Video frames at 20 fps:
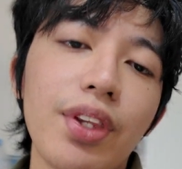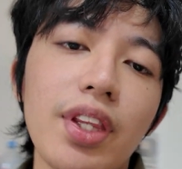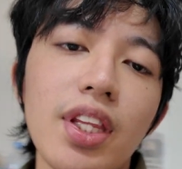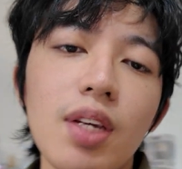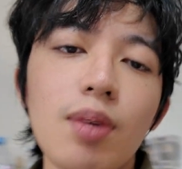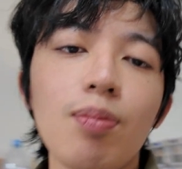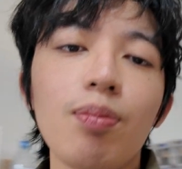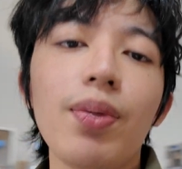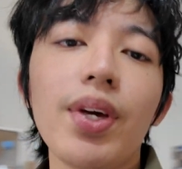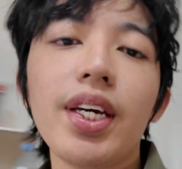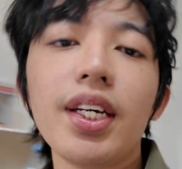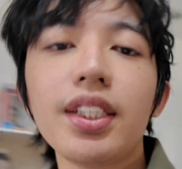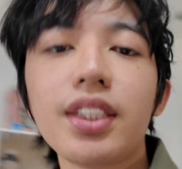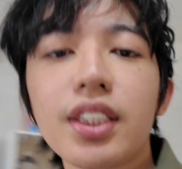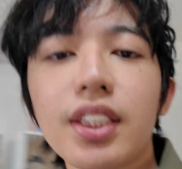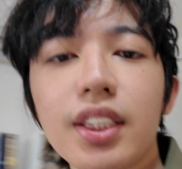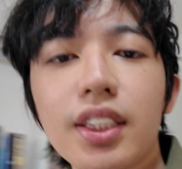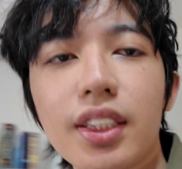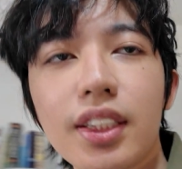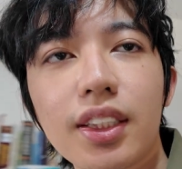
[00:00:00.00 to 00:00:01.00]
theme
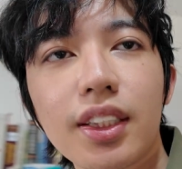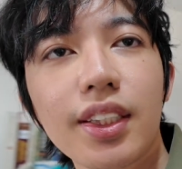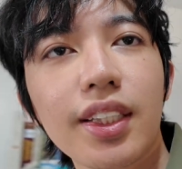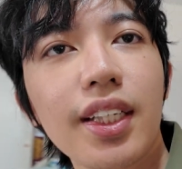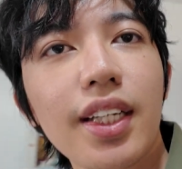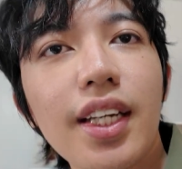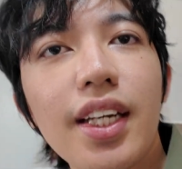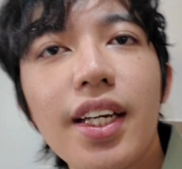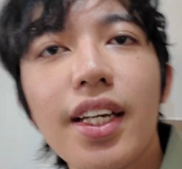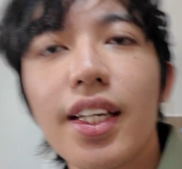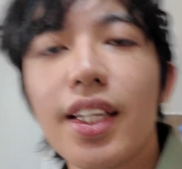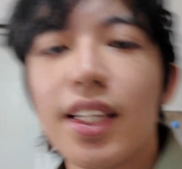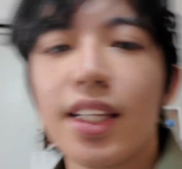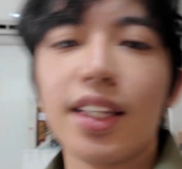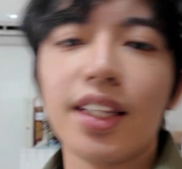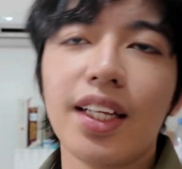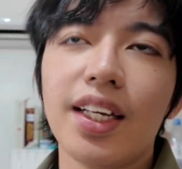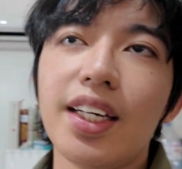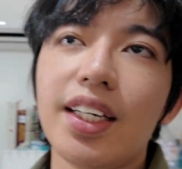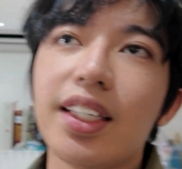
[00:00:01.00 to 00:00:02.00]
pages,
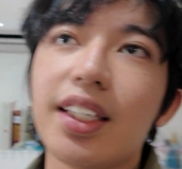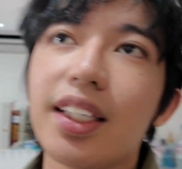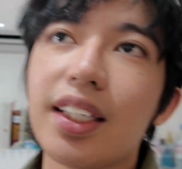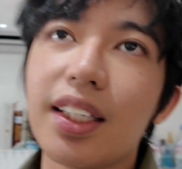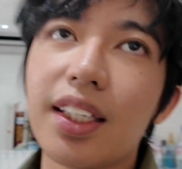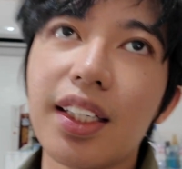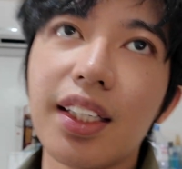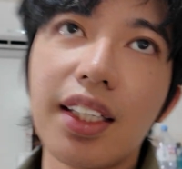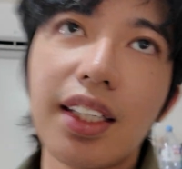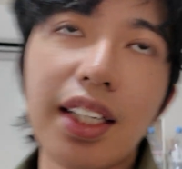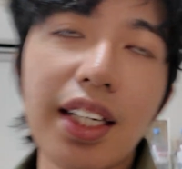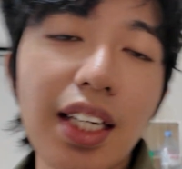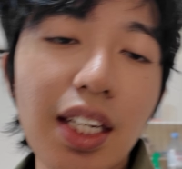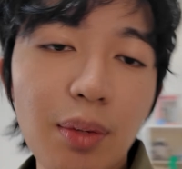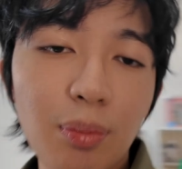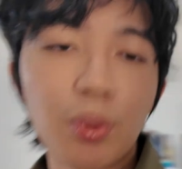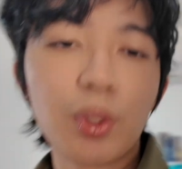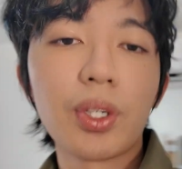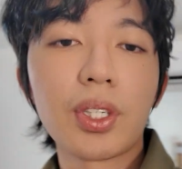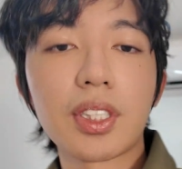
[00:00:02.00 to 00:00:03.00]
like
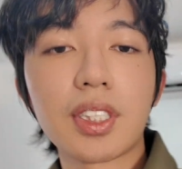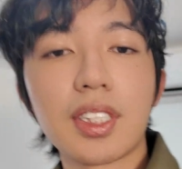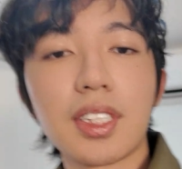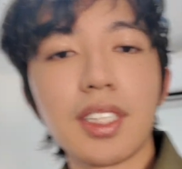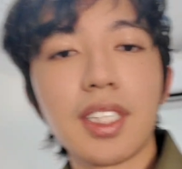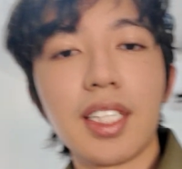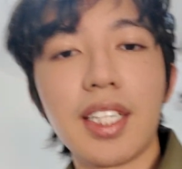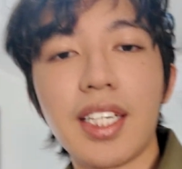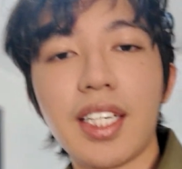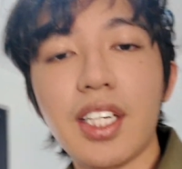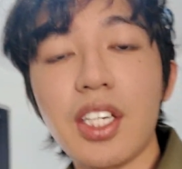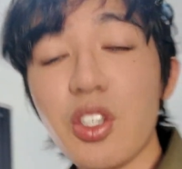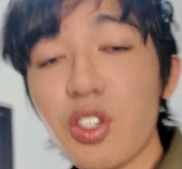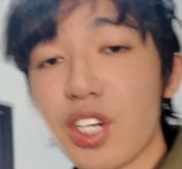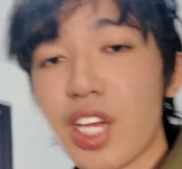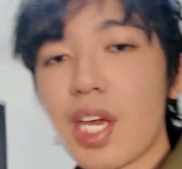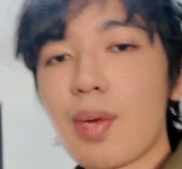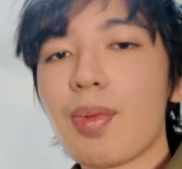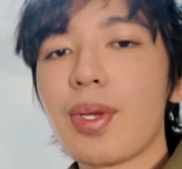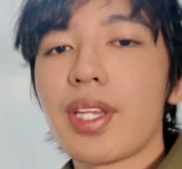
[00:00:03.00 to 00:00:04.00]
ebooks, like you
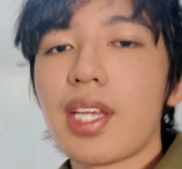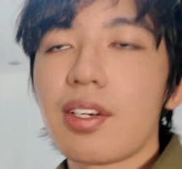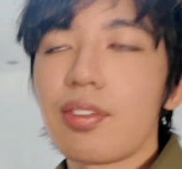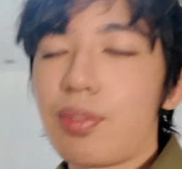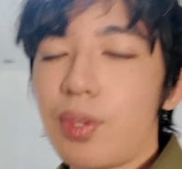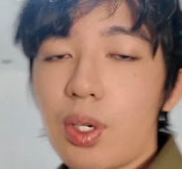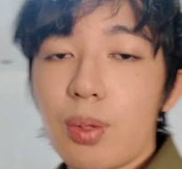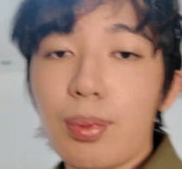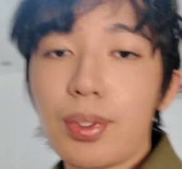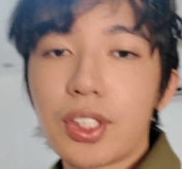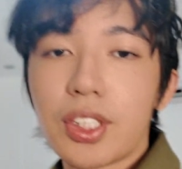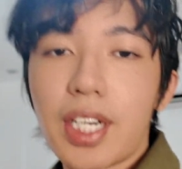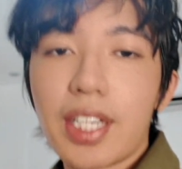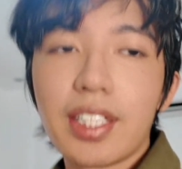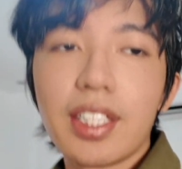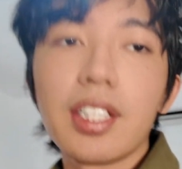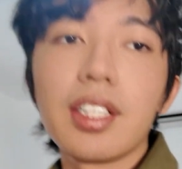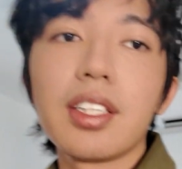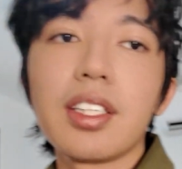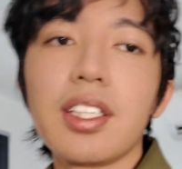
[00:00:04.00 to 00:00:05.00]
name it, I've probably
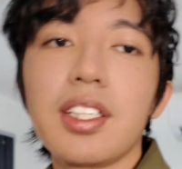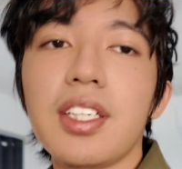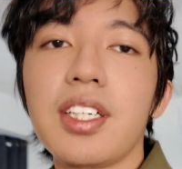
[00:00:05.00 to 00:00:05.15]
tried it,